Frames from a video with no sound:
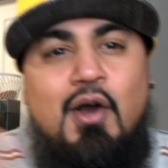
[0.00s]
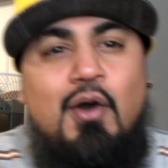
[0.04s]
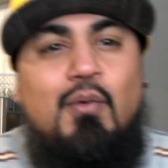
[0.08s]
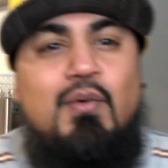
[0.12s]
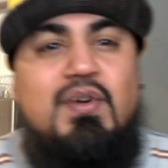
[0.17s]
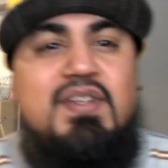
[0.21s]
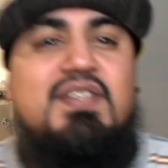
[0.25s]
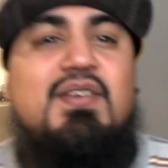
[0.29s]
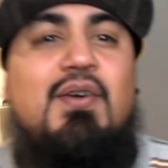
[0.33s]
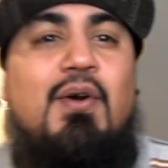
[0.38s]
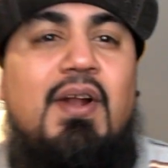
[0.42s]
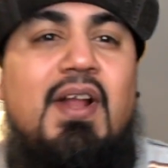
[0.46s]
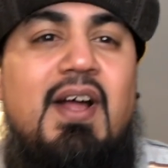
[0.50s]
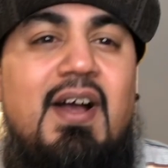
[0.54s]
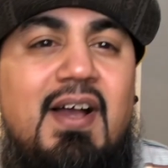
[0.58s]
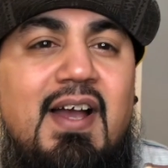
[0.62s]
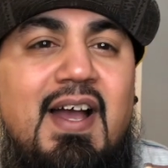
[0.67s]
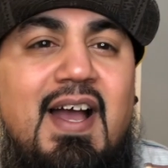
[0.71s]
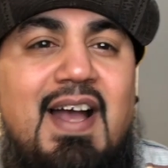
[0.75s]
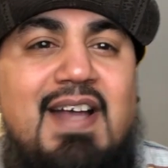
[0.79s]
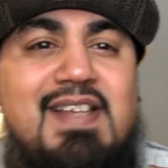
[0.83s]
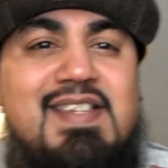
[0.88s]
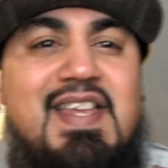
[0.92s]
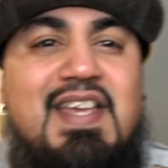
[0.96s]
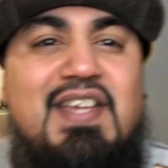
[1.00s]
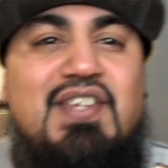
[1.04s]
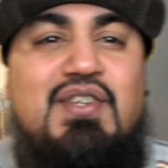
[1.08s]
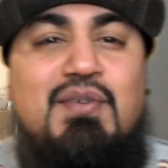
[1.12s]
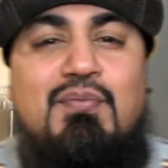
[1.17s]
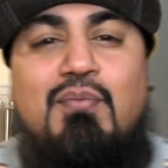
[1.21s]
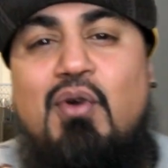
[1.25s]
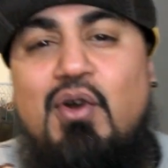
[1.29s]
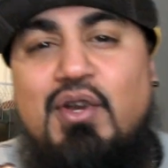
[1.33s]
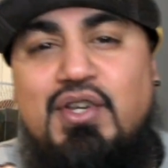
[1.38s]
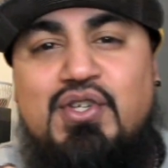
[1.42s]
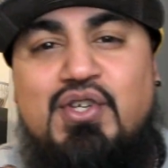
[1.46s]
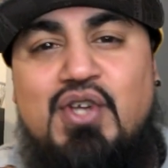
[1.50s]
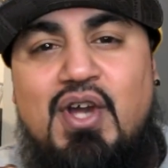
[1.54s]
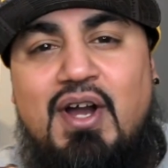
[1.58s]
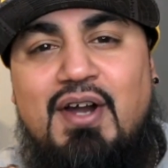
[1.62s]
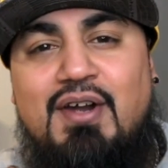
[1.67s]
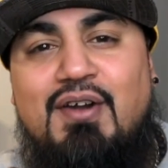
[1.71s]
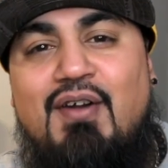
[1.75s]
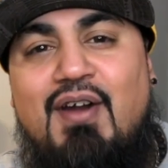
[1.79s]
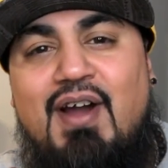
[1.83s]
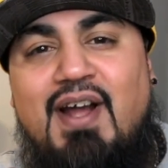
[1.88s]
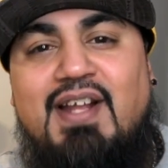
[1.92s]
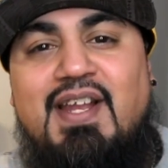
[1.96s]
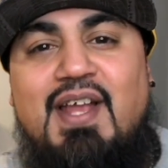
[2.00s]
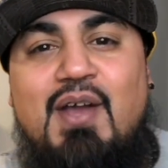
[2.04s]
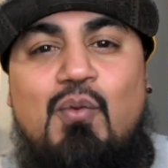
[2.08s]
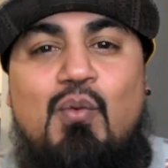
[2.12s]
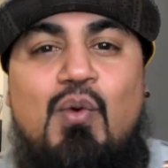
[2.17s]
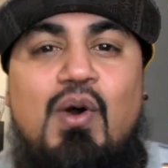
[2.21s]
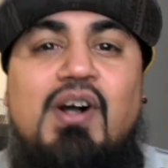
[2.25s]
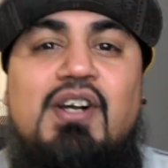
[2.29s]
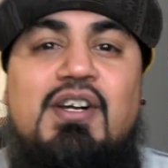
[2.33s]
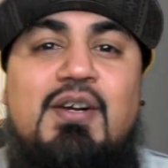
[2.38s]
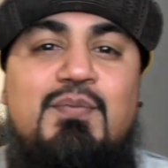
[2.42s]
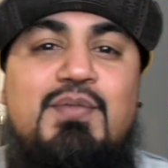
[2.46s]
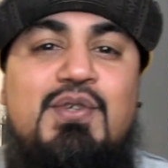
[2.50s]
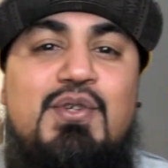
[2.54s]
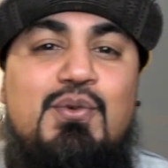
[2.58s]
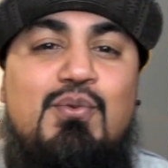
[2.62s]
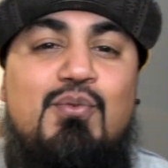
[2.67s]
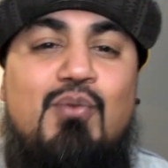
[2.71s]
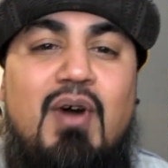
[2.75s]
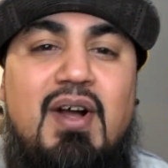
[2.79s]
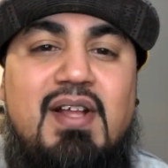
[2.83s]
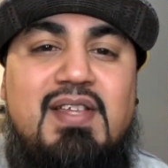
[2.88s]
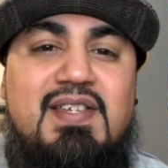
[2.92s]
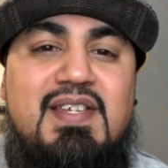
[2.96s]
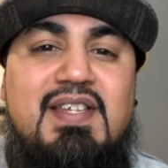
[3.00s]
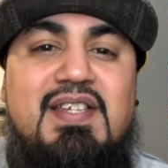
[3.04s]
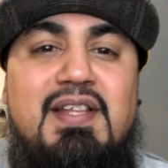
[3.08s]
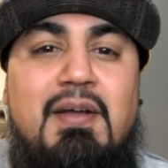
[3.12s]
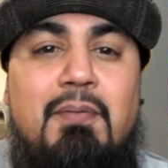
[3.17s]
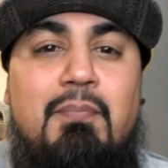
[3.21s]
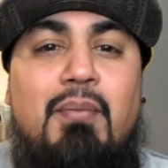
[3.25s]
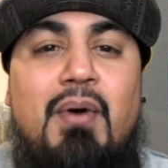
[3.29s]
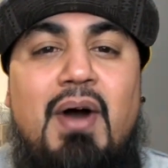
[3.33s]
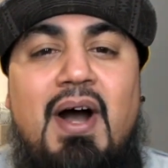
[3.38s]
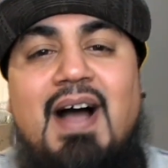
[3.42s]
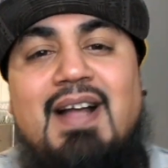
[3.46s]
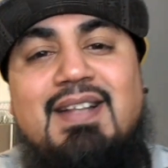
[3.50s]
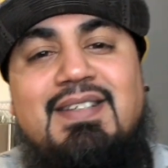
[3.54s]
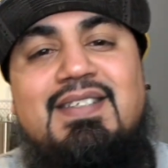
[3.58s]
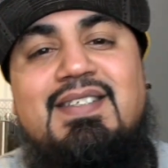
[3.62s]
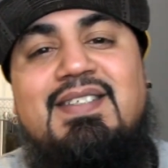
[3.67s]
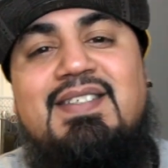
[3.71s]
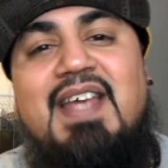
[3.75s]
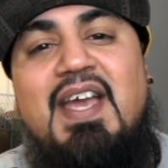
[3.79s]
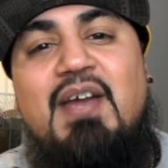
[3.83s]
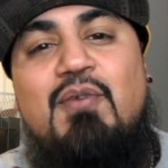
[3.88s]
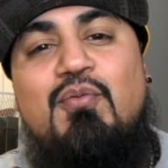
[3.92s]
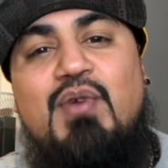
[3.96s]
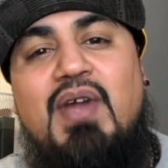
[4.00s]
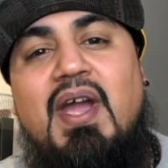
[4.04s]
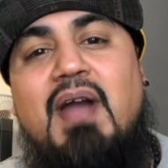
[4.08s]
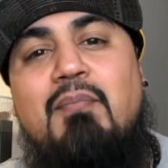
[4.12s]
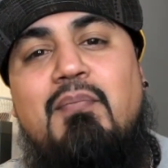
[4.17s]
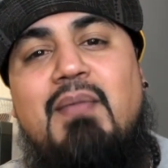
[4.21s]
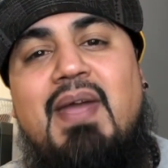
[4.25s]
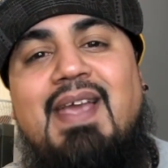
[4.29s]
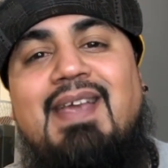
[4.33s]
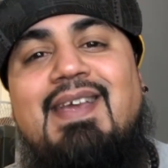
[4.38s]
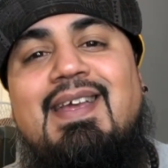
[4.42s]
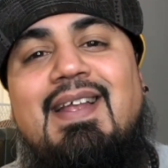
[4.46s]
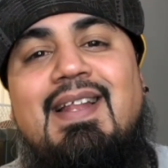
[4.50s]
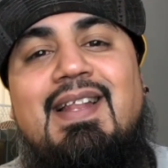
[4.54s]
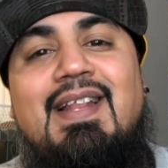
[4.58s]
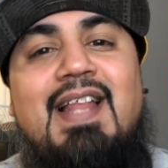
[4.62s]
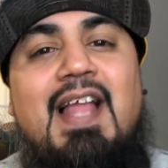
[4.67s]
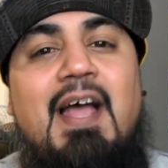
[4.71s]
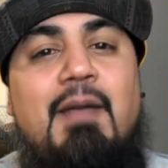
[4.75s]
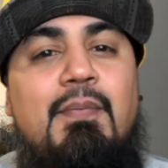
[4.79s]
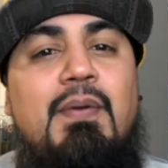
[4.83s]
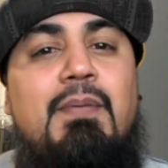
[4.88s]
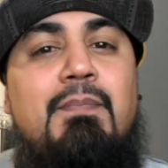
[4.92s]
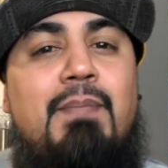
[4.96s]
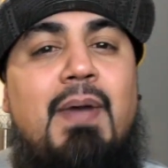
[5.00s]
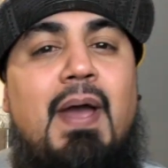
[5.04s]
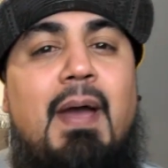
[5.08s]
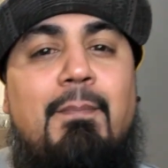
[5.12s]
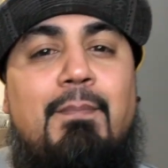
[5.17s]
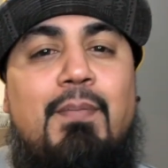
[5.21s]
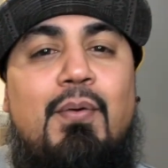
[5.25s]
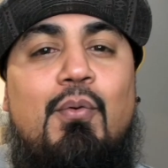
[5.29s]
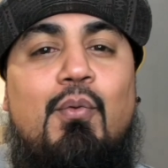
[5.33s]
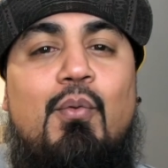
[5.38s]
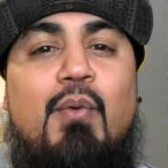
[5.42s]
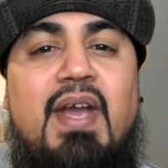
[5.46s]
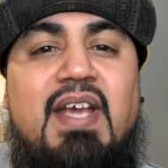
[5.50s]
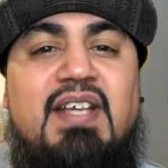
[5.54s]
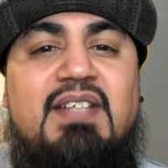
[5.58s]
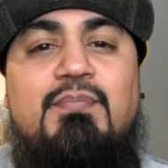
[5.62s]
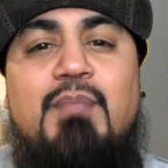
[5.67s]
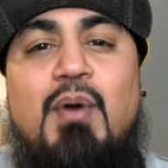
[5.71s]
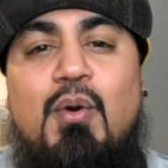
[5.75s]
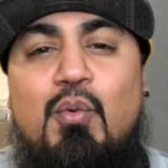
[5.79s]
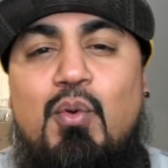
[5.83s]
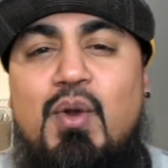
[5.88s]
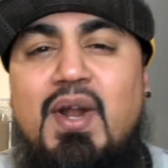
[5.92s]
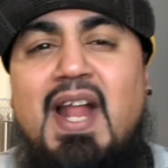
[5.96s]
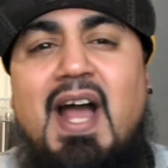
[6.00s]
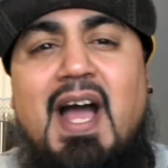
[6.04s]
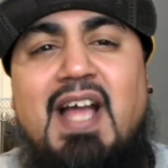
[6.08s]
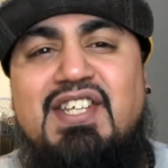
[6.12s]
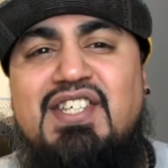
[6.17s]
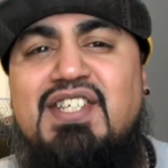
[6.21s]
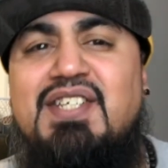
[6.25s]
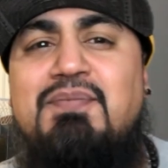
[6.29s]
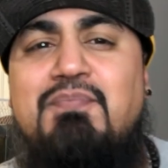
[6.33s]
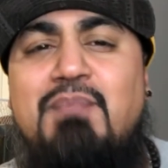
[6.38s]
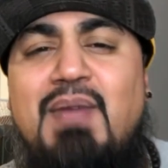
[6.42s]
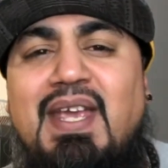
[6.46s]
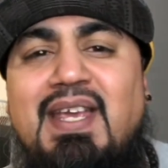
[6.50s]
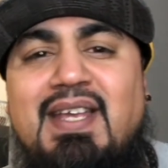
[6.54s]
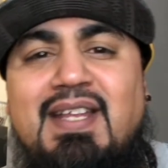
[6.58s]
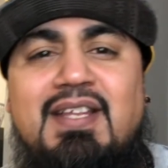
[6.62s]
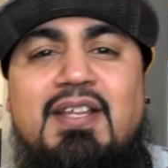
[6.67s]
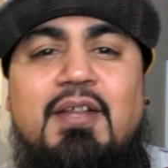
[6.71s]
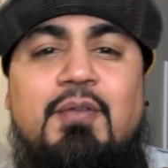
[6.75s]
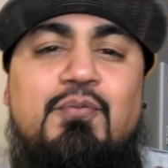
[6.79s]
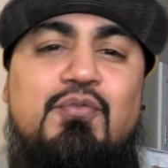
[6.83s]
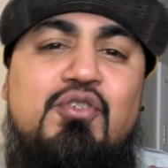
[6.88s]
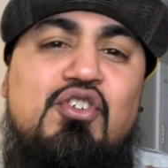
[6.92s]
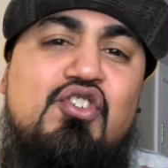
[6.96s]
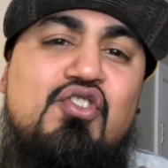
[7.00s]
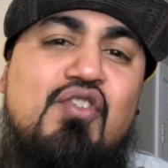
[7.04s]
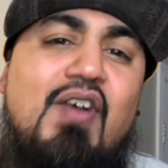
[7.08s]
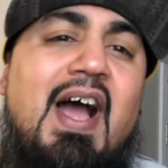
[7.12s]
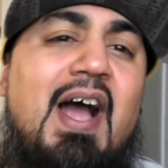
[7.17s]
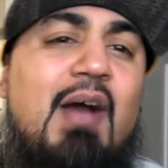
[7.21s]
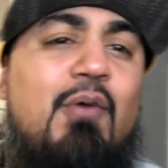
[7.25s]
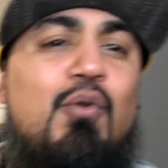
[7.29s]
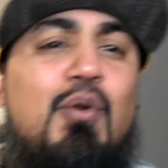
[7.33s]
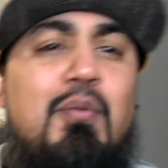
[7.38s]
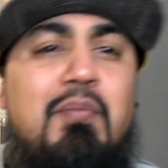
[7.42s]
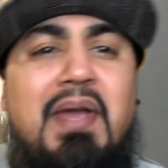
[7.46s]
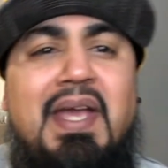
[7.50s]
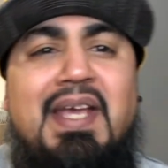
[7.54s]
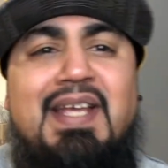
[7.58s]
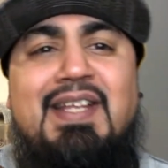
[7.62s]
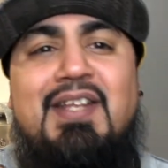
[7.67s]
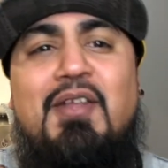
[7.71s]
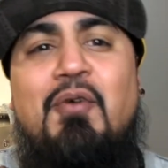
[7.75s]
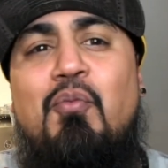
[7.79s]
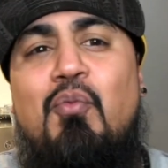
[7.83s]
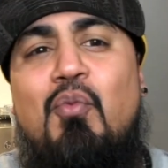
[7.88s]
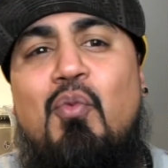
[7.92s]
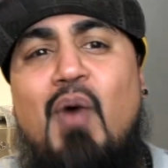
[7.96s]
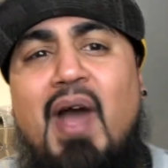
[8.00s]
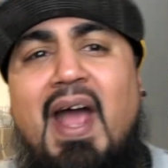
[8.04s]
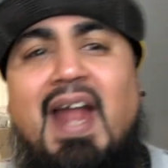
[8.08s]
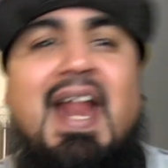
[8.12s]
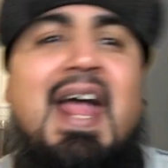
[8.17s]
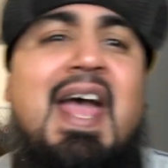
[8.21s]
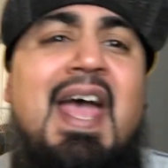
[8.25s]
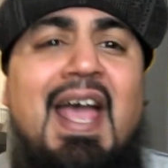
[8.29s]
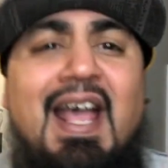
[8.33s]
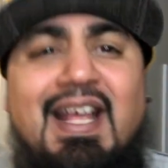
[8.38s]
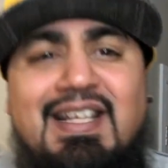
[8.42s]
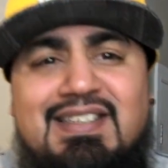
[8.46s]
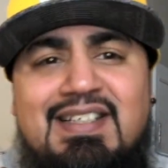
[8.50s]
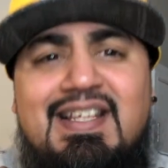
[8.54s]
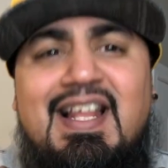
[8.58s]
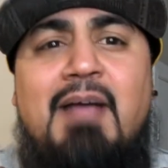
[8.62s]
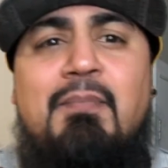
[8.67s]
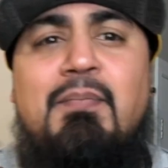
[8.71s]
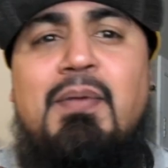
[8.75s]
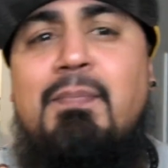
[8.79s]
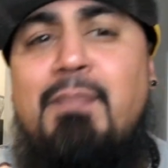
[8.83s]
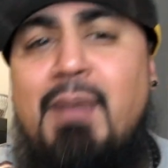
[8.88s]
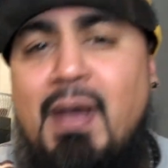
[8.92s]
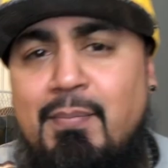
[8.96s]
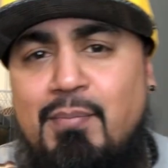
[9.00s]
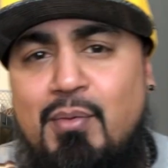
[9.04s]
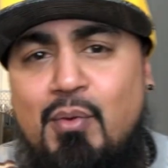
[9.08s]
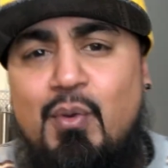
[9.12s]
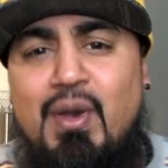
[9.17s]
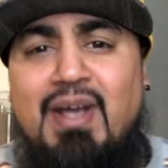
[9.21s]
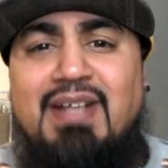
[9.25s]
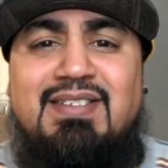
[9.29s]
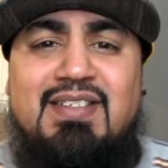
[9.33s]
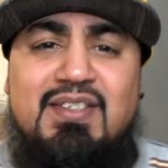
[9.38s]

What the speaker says: What's going on, guys? It's your boy Sean Grande. Welcome to What's in the Pot. Today we are making lemon pepper wings, but we're not just making them dry, we're making them wet. It's lemon pepper wings.